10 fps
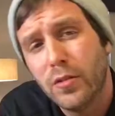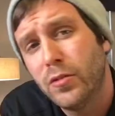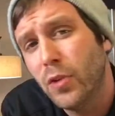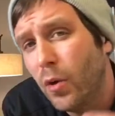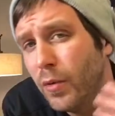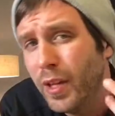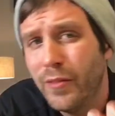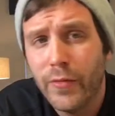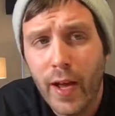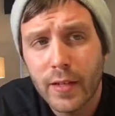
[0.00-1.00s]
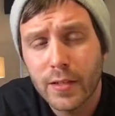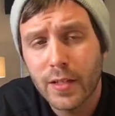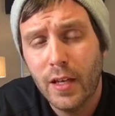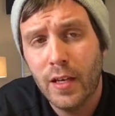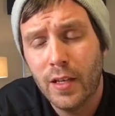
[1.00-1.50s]
Don't
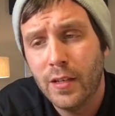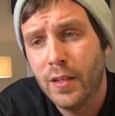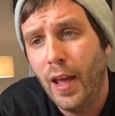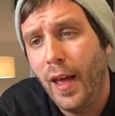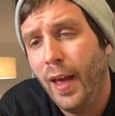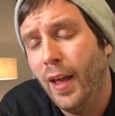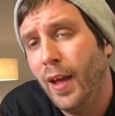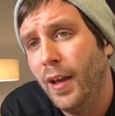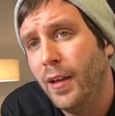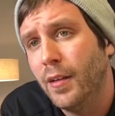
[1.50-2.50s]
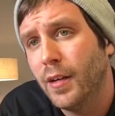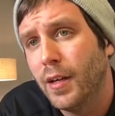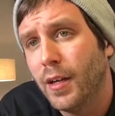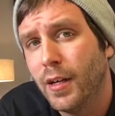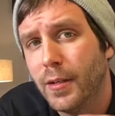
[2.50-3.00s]
invest in a
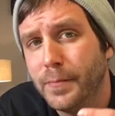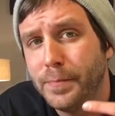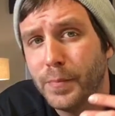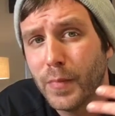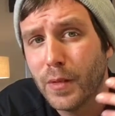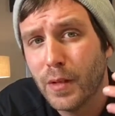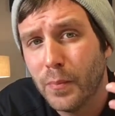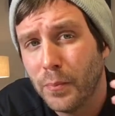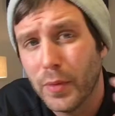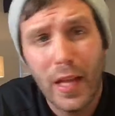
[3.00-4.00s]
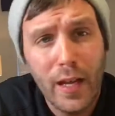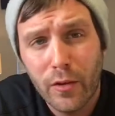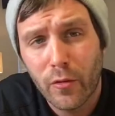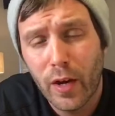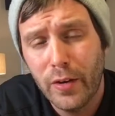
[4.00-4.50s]
blade
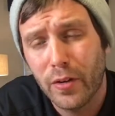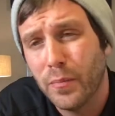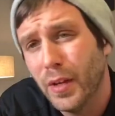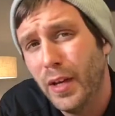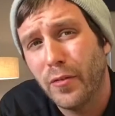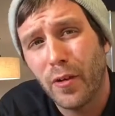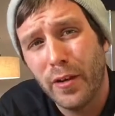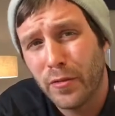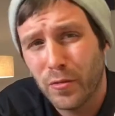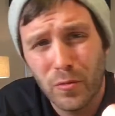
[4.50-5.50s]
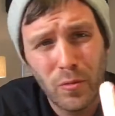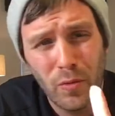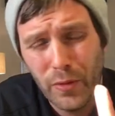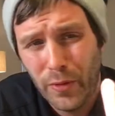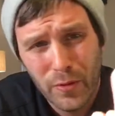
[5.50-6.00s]
grinder
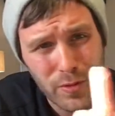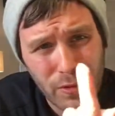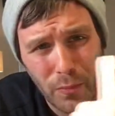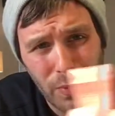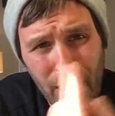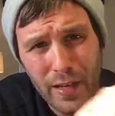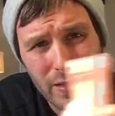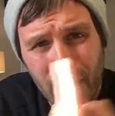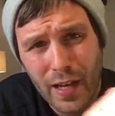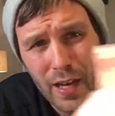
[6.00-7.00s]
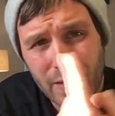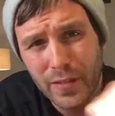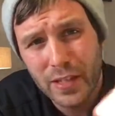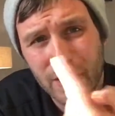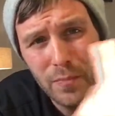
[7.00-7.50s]
with those little blades that kind of
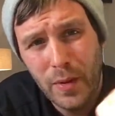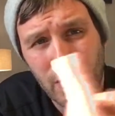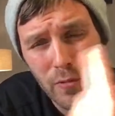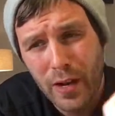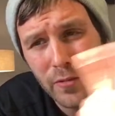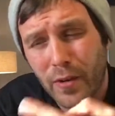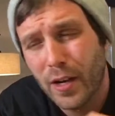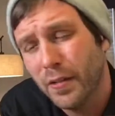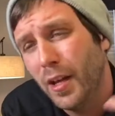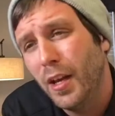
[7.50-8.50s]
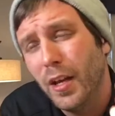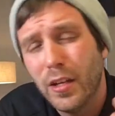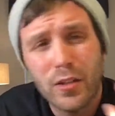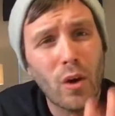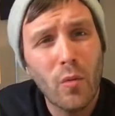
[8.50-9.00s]
like spin round and round.
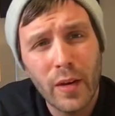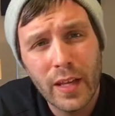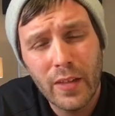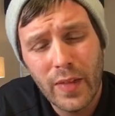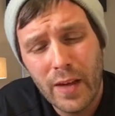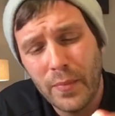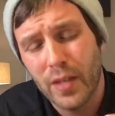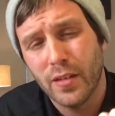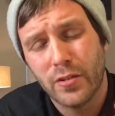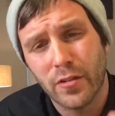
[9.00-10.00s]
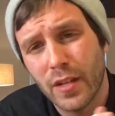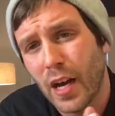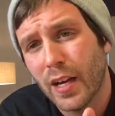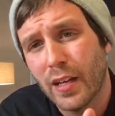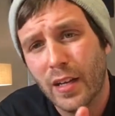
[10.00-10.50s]
You don't want to get that because you're
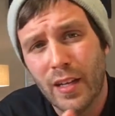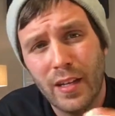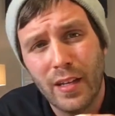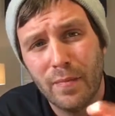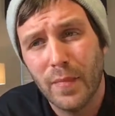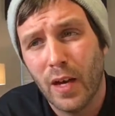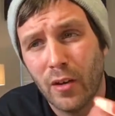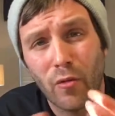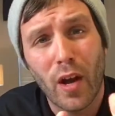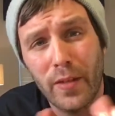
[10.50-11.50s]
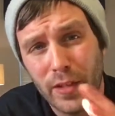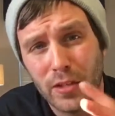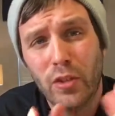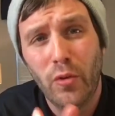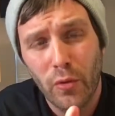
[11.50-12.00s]
not going to get a grind
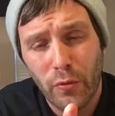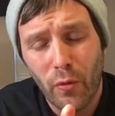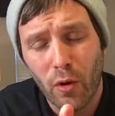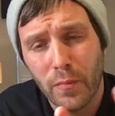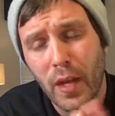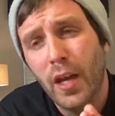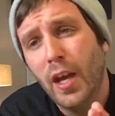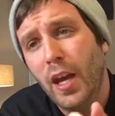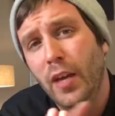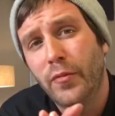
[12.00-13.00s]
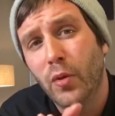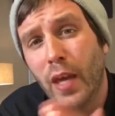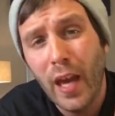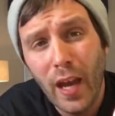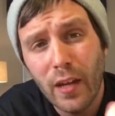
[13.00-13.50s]
that's uniform. If you
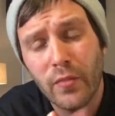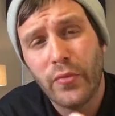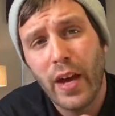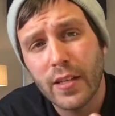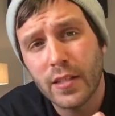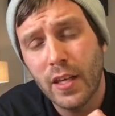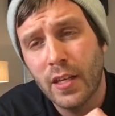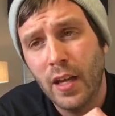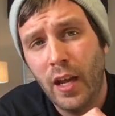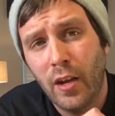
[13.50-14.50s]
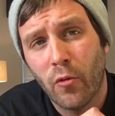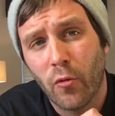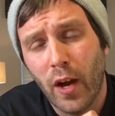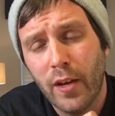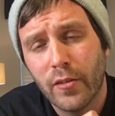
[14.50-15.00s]
can't invest in a
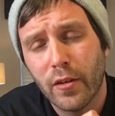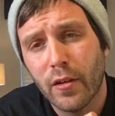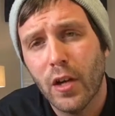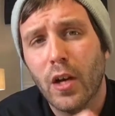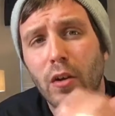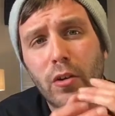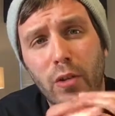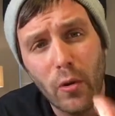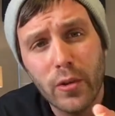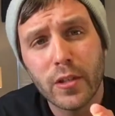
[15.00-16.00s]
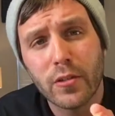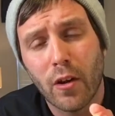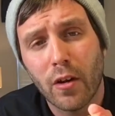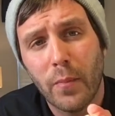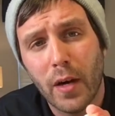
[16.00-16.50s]
grinder, go to
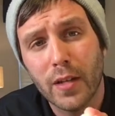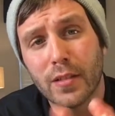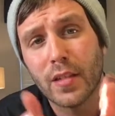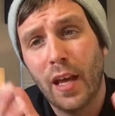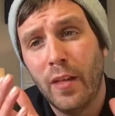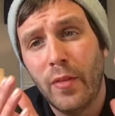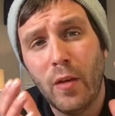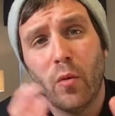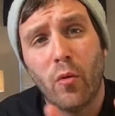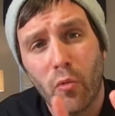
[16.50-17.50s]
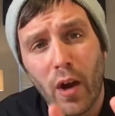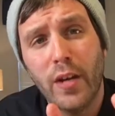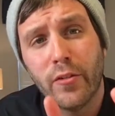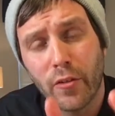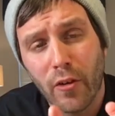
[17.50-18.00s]
Starbucks and they will
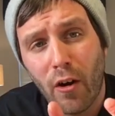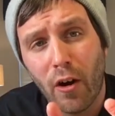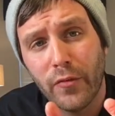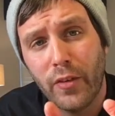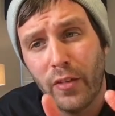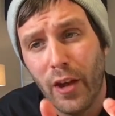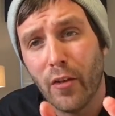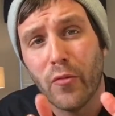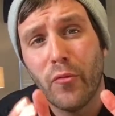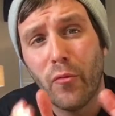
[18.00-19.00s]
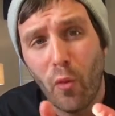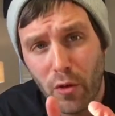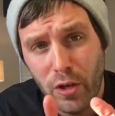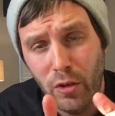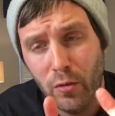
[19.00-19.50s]
grind your coffee there for
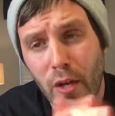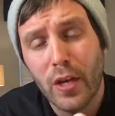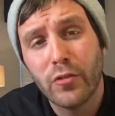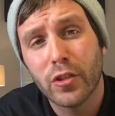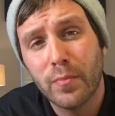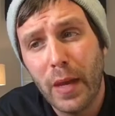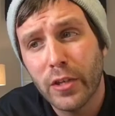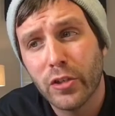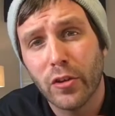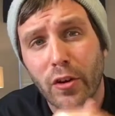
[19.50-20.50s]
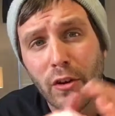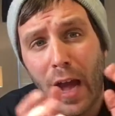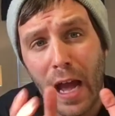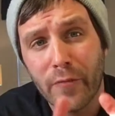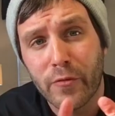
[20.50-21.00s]
you. Just make sure
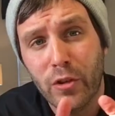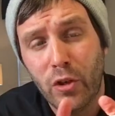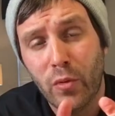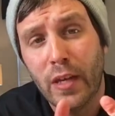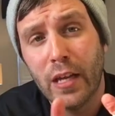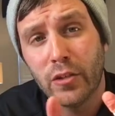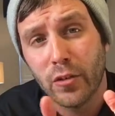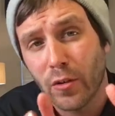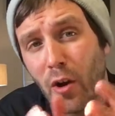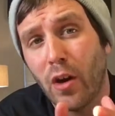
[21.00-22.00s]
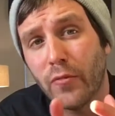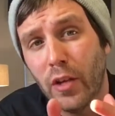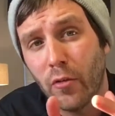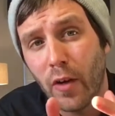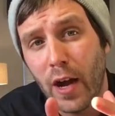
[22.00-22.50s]
after you get your coffee
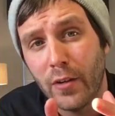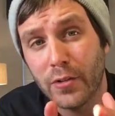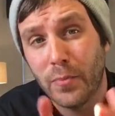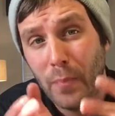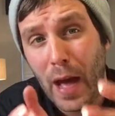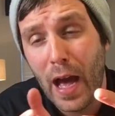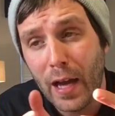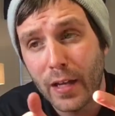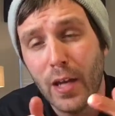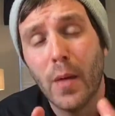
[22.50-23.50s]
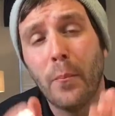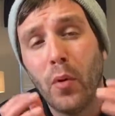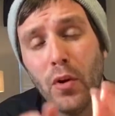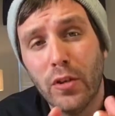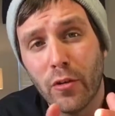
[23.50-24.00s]
grounds back,
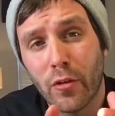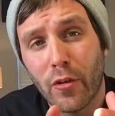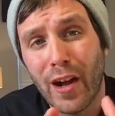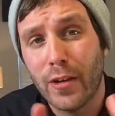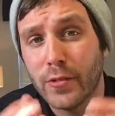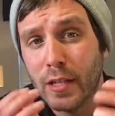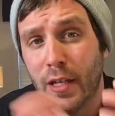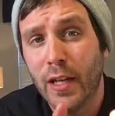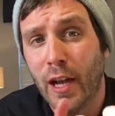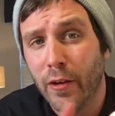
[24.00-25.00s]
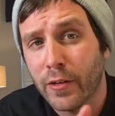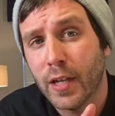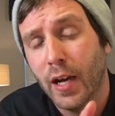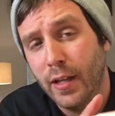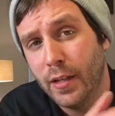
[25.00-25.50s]
put your grounds in an
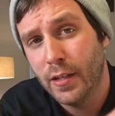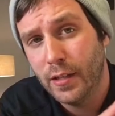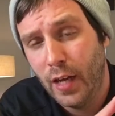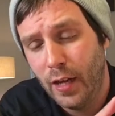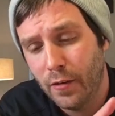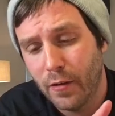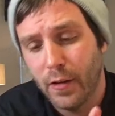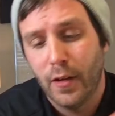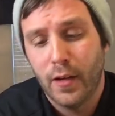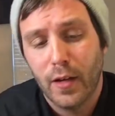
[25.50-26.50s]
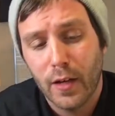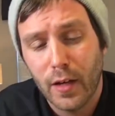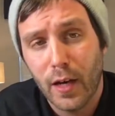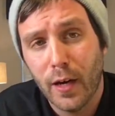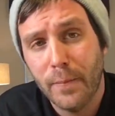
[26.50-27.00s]
airtight container.
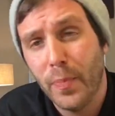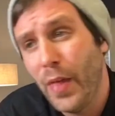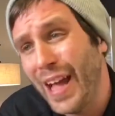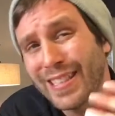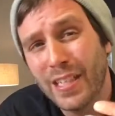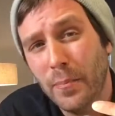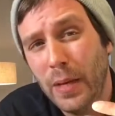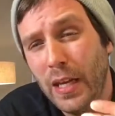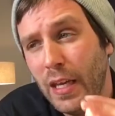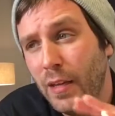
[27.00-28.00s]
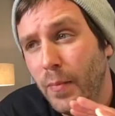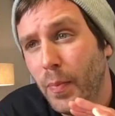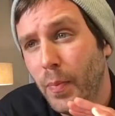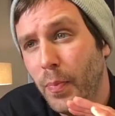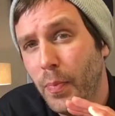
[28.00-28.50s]
That's going to
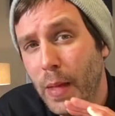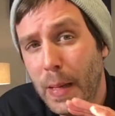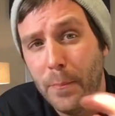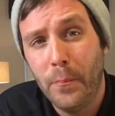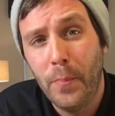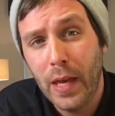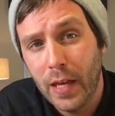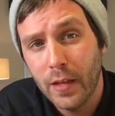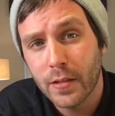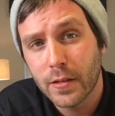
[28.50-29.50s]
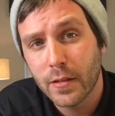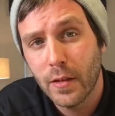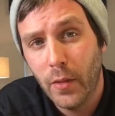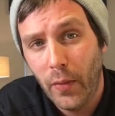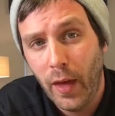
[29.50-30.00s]
be the biggest
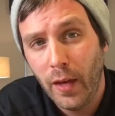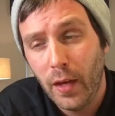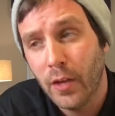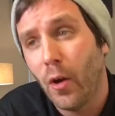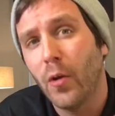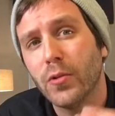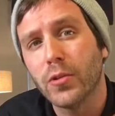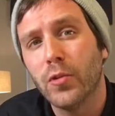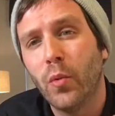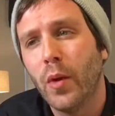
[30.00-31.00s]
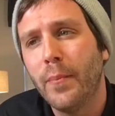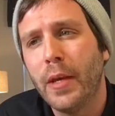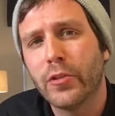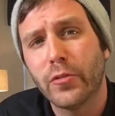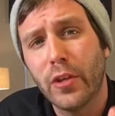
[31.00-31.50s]
thing, and also you want to
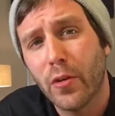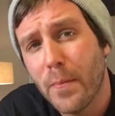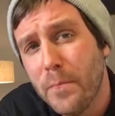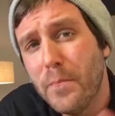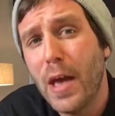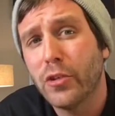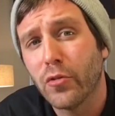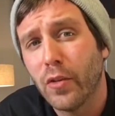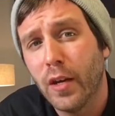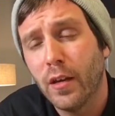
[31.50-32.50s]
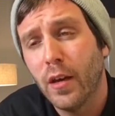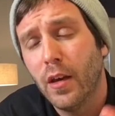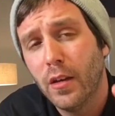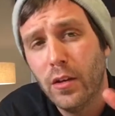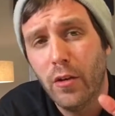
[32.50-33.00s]
make sure that you're measuring
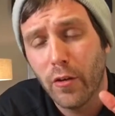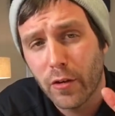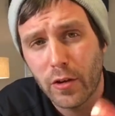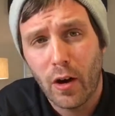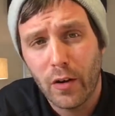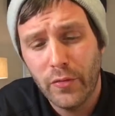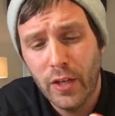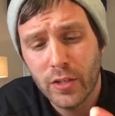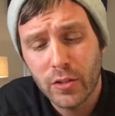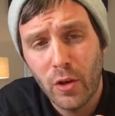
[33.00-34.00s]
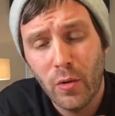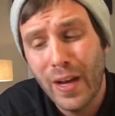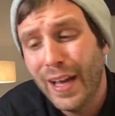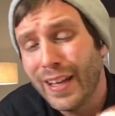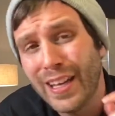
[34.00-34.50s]
your coffee. So
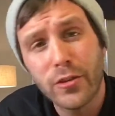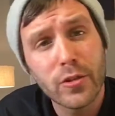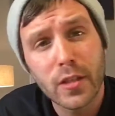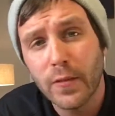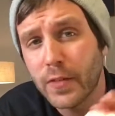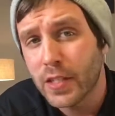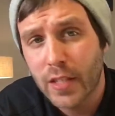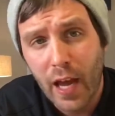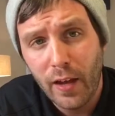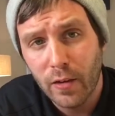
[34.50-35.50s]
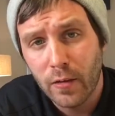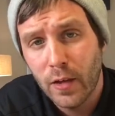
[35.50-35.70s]
get yourself a scale.